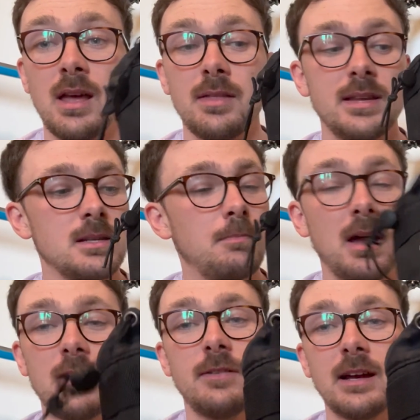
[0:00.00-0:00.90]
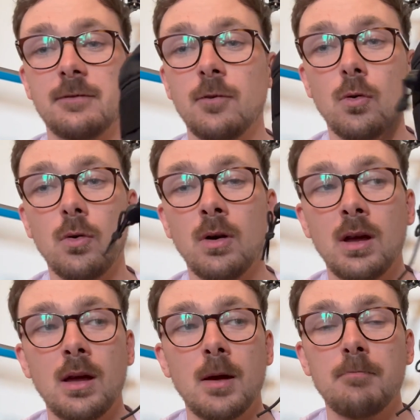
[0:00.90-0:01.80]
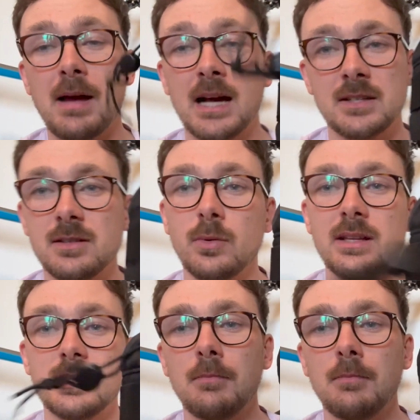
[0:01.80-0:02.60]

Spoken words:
These are perfect for bags of sweets.